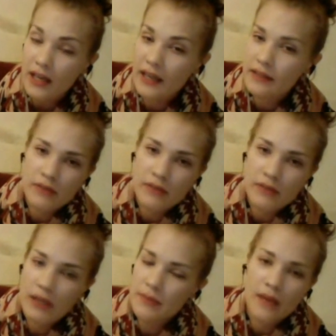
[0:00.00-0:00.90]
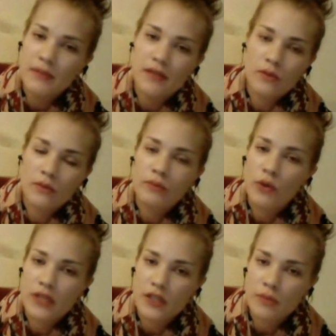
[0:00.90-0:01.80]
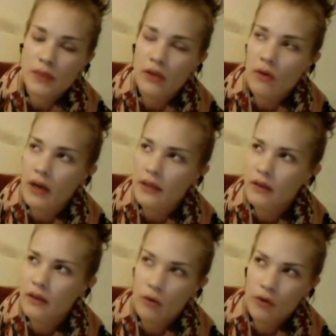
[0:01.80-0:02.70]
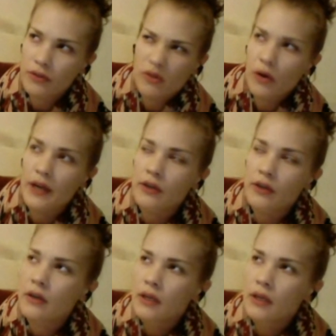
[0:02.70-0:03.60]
I sometimes wanted to be a author or writer,